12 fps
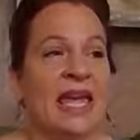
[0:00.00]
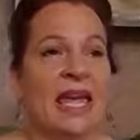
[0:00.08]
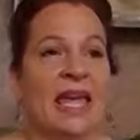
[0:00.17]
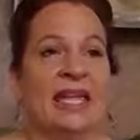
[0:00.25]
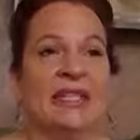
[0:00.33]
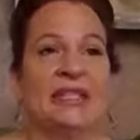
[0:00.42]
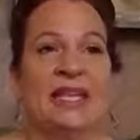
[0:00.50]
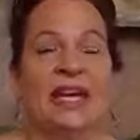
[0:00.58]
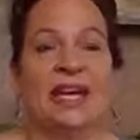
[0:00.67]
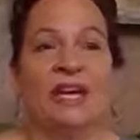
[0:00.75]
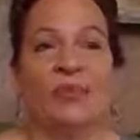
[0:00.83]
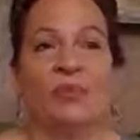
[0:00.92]
And
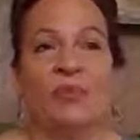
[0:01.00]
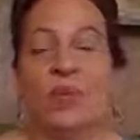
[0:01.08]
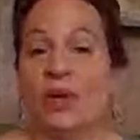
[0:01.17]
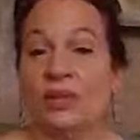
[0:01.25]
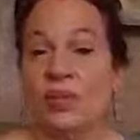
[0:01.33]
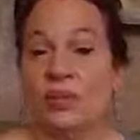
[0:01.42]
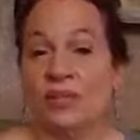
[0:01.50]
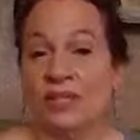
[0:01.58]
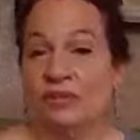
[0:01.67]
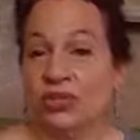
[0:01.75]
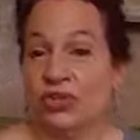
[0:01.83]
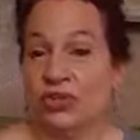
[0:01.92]
um, one will be
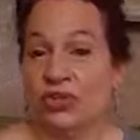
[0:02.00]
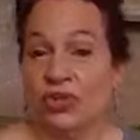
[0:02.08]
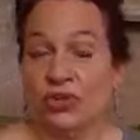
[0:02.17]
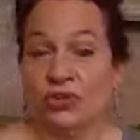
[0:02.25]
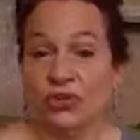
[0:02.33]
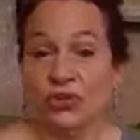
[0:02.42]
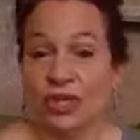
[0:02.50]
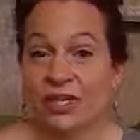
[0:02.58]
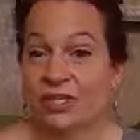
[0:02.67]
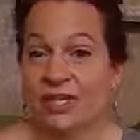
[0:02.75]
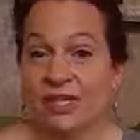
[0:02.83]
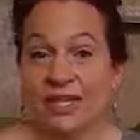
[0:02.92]
spiritual
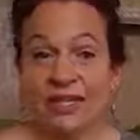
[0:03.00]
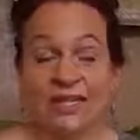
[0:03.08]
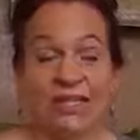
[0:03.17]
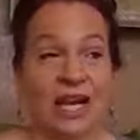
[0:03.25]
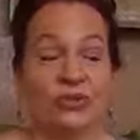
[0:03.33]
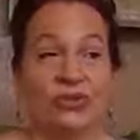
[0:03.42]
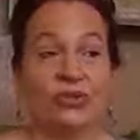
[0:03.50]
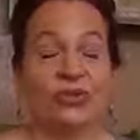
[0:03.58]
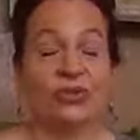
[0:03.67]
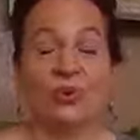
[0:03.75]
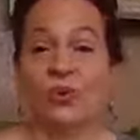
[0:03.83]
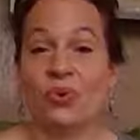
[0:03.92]
authority because that was
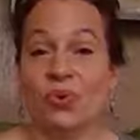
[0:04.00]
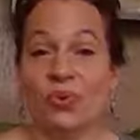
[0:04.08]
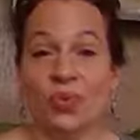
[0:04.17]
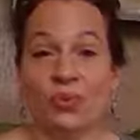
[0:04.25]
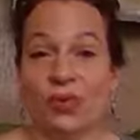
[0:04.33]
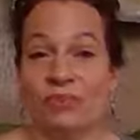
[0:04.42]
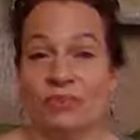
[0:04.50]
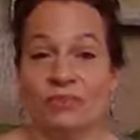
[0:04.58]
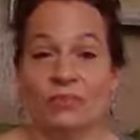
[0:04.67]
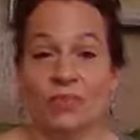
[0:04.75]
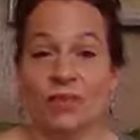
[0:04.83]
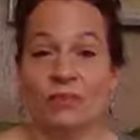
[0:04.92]
so cool. And we
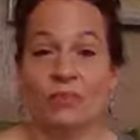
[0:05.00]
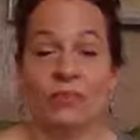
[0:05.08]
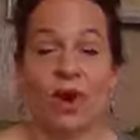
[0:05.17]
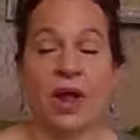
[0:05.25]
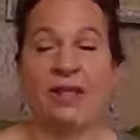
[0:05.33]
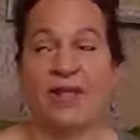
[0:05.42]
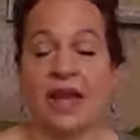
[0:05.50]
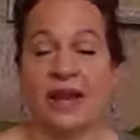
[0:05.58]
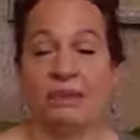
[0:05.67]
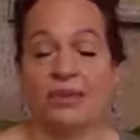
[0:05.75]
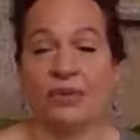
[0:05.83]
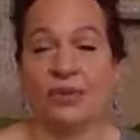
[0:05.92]
brought that
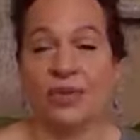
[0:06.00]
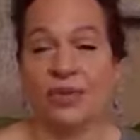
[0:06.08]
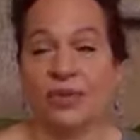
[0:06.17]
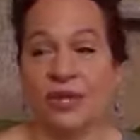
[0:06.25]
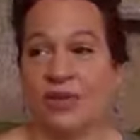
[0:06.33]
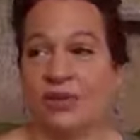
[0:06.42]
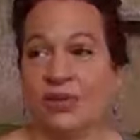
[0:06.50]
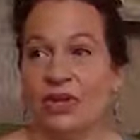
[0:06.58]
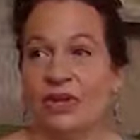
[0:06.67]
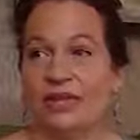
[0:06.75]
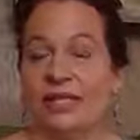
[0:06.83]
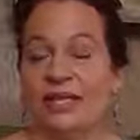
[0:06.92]
up to another level.
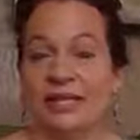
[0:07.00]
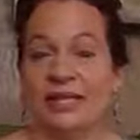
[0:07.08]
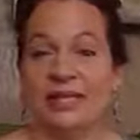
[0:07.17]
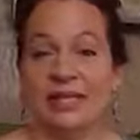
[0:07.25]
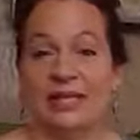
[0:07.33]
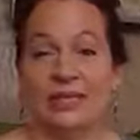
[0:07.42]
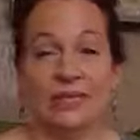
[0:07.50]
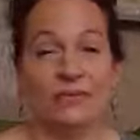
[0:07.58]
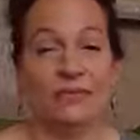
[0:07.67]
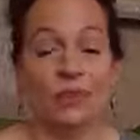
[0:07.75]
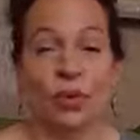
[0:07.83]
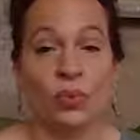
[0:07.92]
It's a, it's a
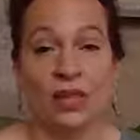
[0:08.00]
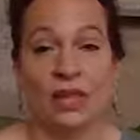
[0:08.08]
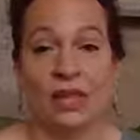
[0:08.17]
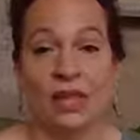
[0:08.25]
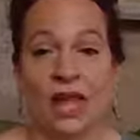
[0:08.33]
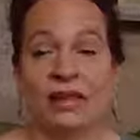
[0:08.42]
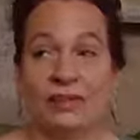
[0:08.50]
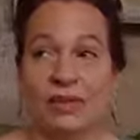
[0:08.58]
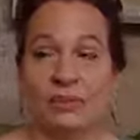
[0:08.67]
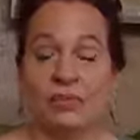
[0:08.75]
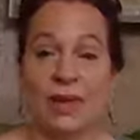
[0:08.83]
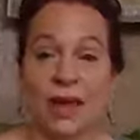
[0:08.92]
four week class.
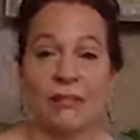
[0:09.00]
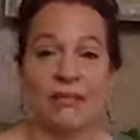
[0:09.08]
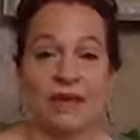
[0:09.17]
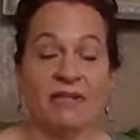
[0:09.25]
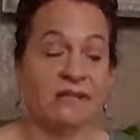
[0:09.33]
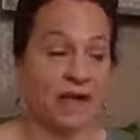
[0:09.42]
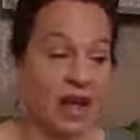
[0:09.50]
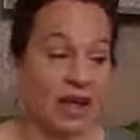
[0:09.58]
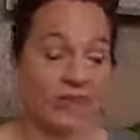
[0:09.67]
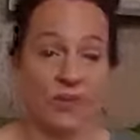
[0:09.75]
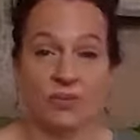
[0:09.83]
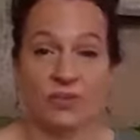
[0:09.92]
It might be a
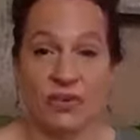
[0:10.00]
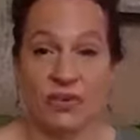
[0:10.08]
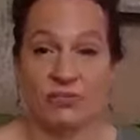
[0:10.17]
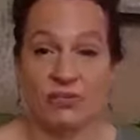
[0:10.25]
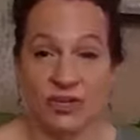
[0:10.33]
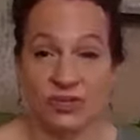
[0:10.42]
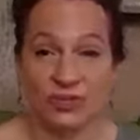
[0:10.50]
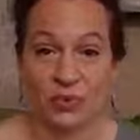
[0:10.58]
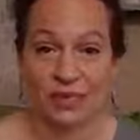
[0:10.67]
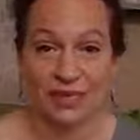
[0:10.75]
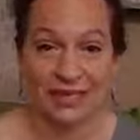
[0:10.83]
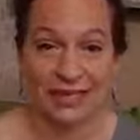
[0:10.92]
five before I'm finished
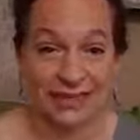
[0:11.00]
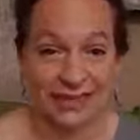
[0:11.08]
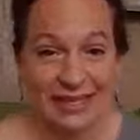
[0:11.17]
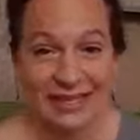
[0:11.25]
with it.